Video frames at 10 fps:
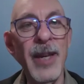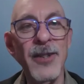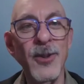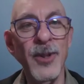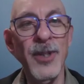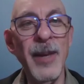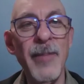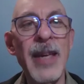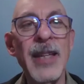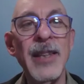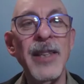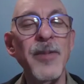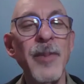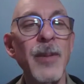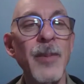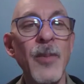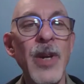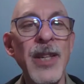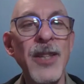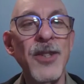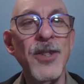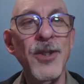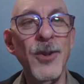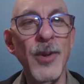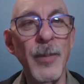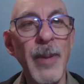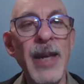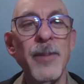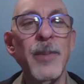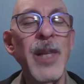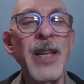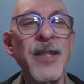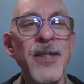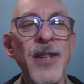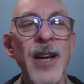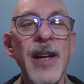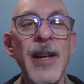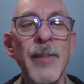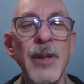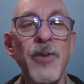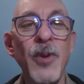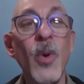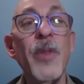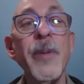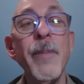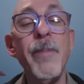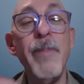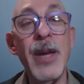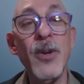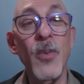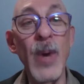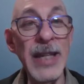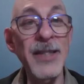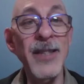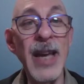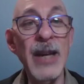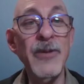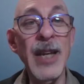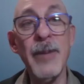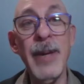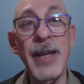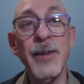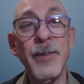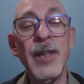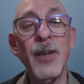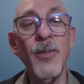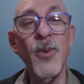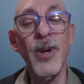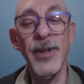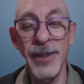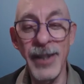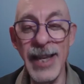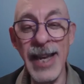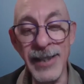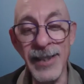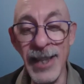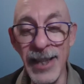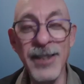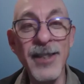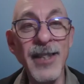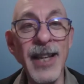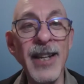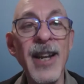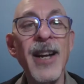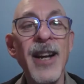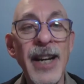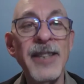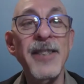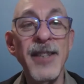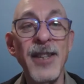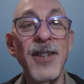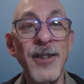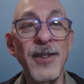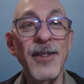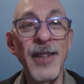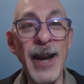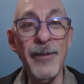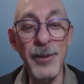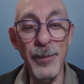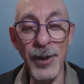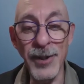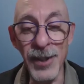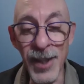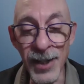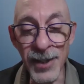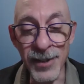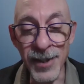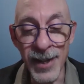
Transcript: And as long as they make at least minimum wage, you can pay them less. But if you want the better wait staff, you got to pay them a little more. Again, things that I see the average person doesn't.